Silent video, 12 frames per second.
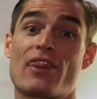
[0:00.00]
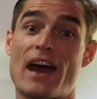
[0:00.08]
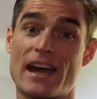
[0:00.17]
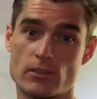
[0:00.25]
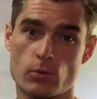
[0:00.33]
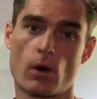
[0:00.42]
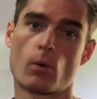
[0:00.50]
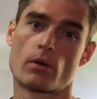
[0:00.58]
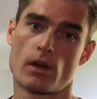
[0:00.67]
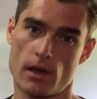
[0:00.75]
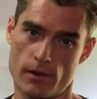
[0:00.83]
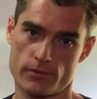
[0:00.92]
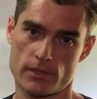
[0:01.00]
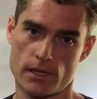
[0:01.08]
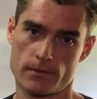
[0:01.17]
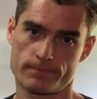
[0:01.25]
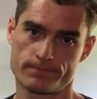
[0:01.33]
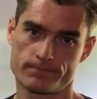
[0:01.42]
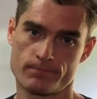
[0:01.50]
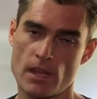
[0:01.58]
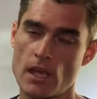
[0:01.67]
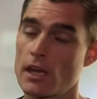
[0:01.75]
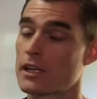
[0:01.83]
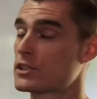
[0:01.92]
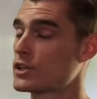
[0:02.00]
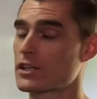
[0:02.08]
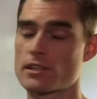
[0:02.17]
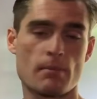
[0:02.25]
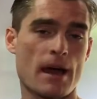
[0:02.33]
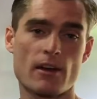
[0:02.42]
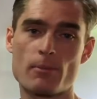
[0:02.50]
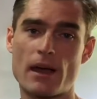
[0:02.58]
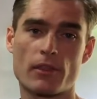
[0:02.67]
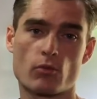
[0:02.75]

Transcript: that's what we're after. Doesn't matter about